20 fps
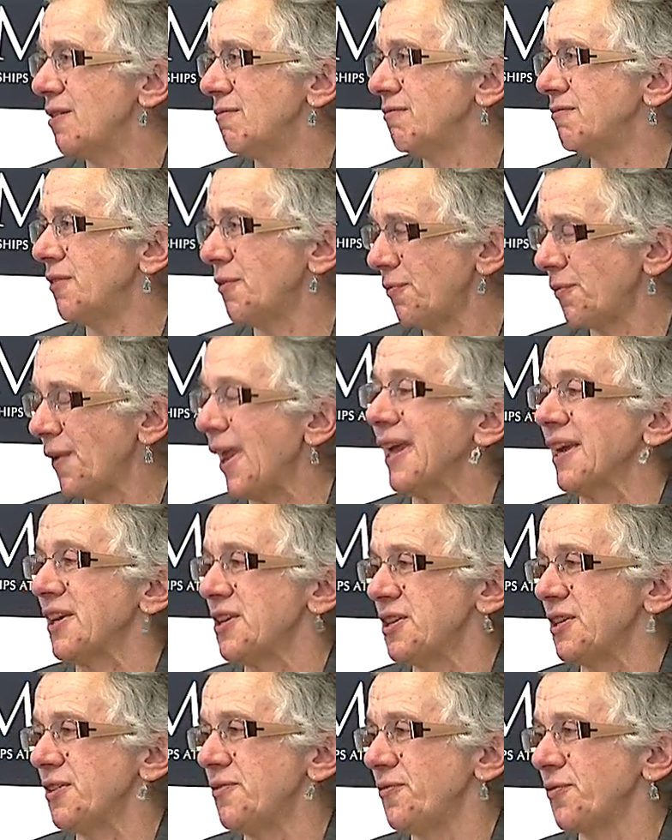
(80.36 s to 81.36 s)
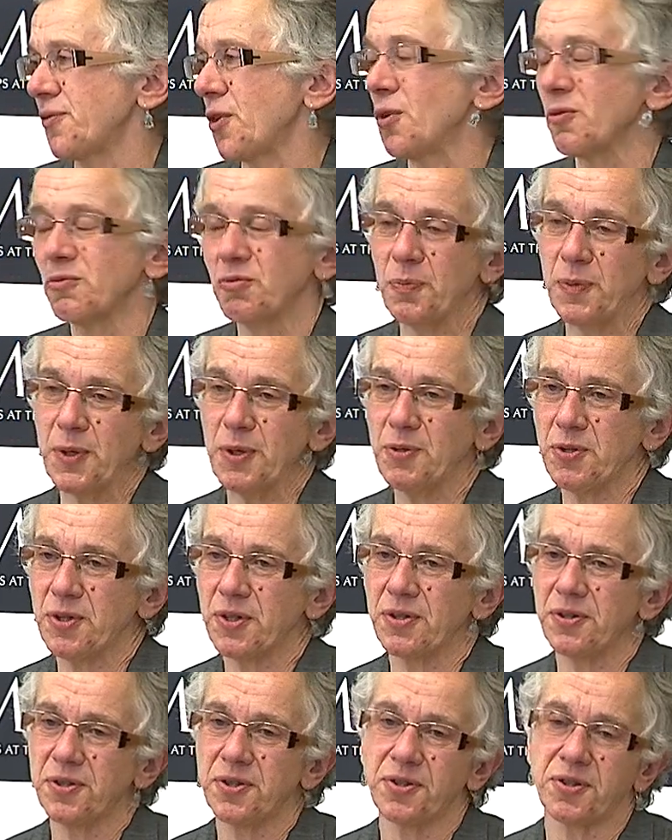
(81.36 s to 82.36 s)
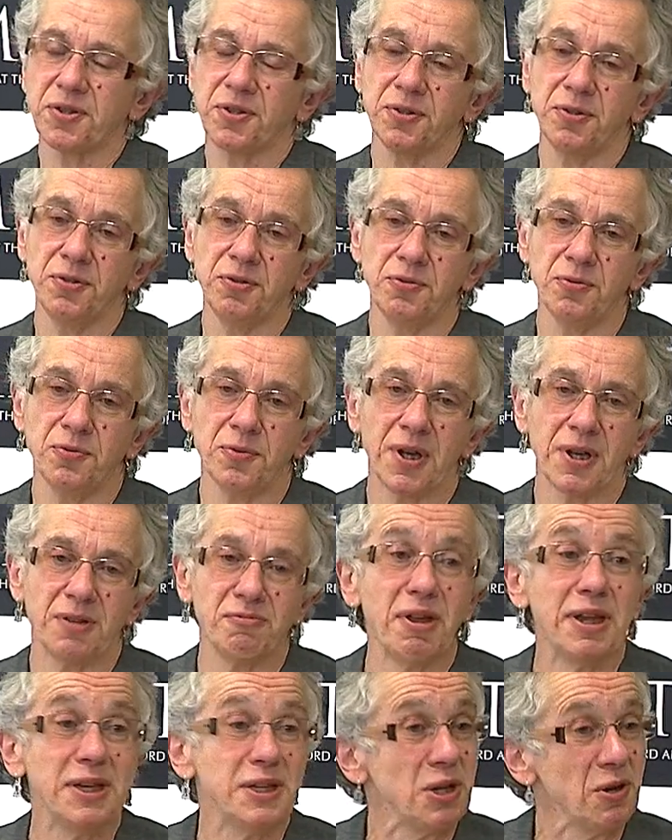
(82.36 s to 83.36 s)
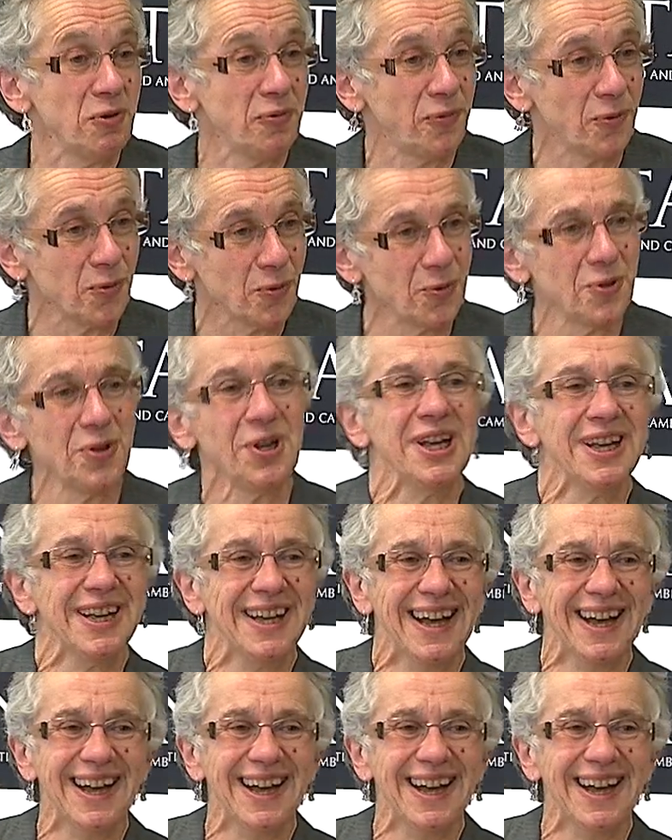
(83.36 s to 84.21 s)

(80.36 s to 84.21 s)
reflective contributions to Radio 4,